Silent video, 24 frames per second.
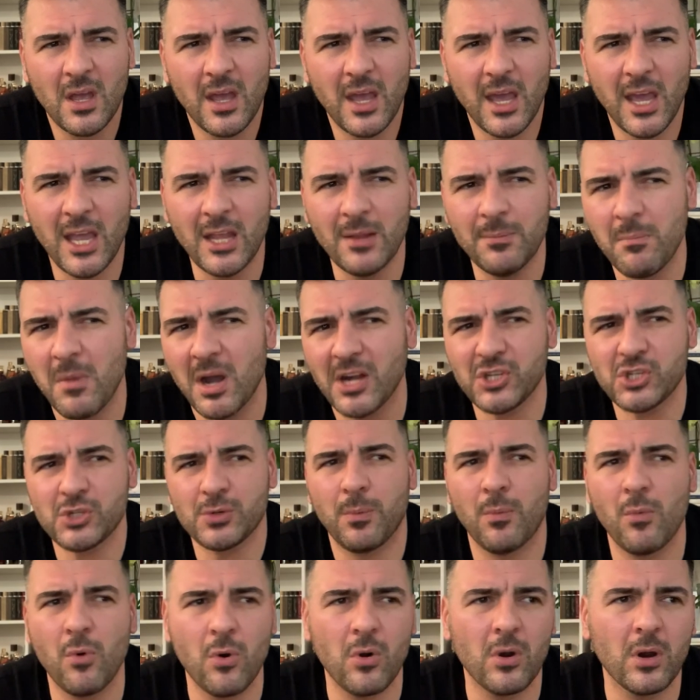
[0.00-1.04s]
and much
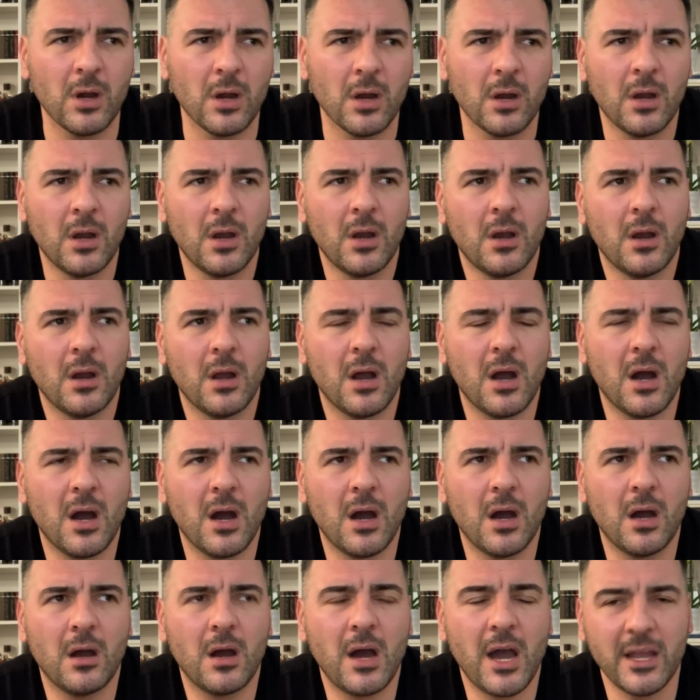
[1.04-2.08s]
more,
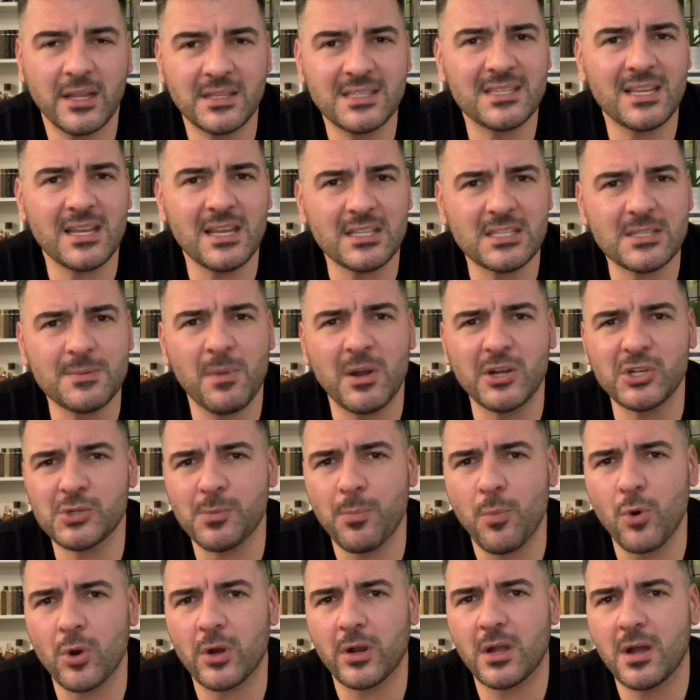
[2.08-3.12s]
I'd say it's much
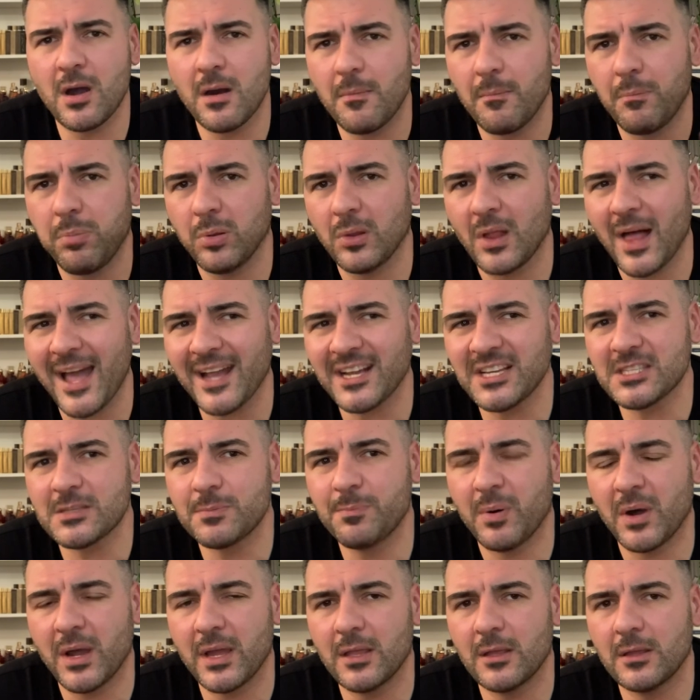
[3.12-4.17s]
more complex,
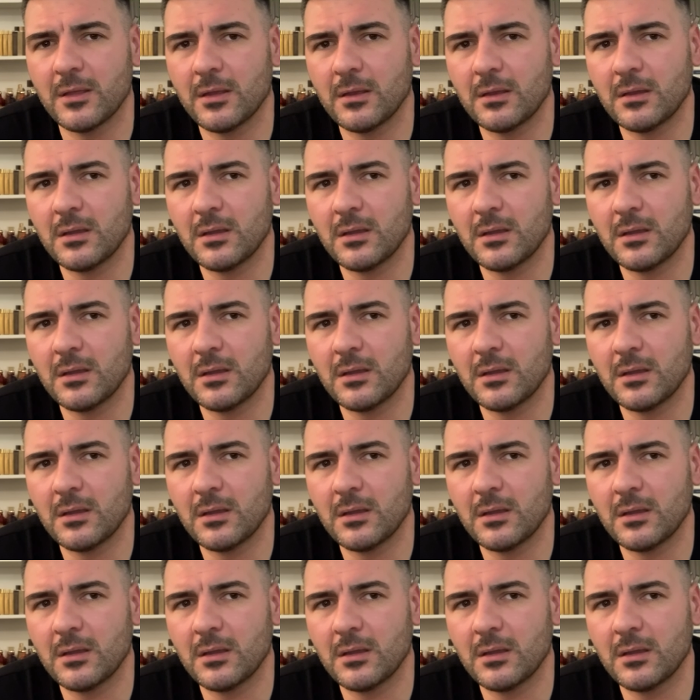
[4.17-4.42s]
but